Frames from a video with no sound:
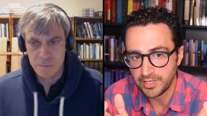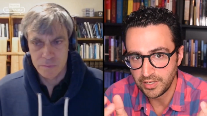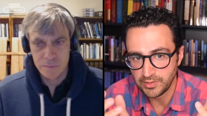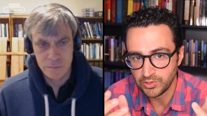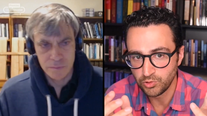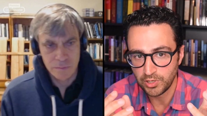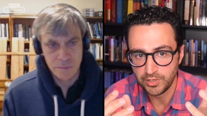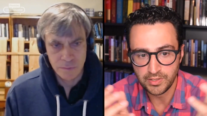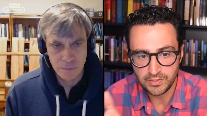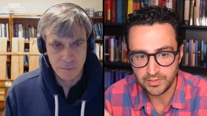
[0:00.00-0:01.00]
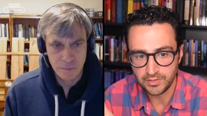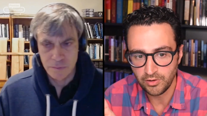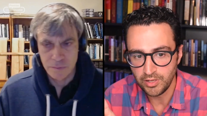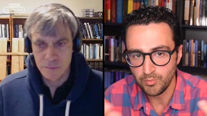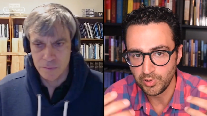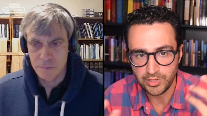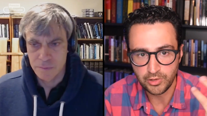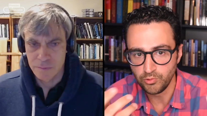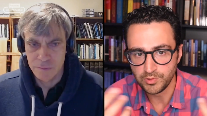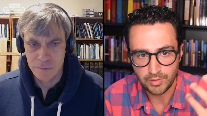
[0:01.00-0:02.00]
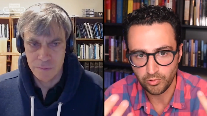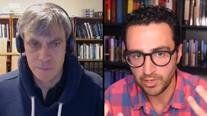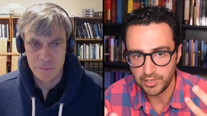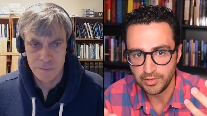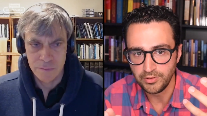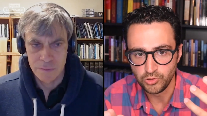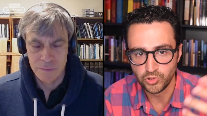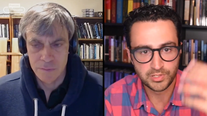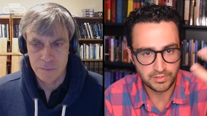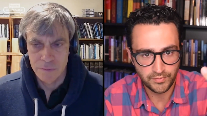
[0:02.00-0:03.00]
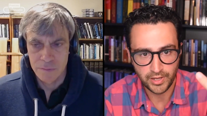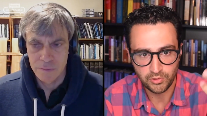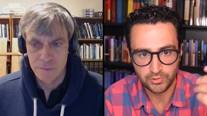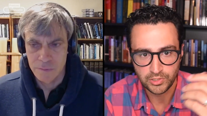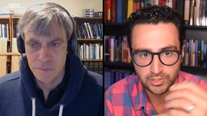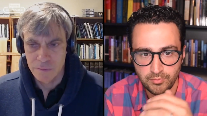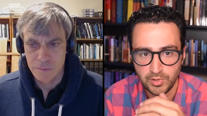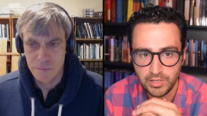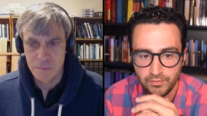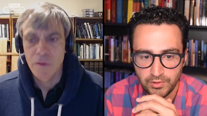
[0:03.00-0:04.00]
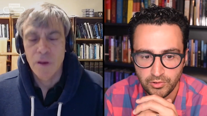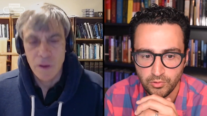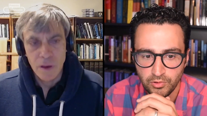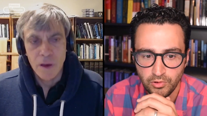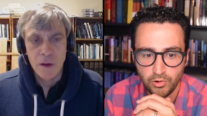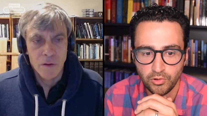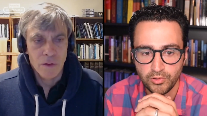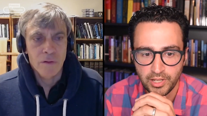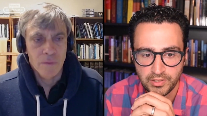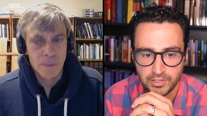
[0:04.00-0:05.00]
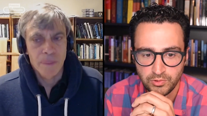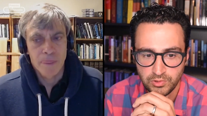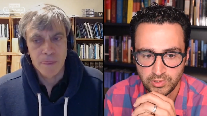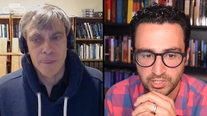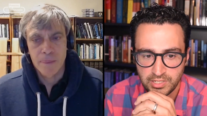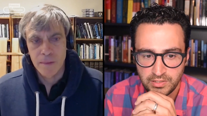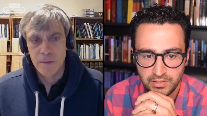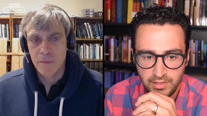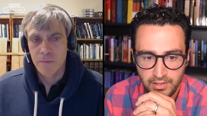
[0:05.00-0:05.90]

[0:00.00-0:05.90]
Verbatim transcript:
Speaker 1: like it's strictly necessary, but they could separately justify Christian belief in the, along the lines that you suggest.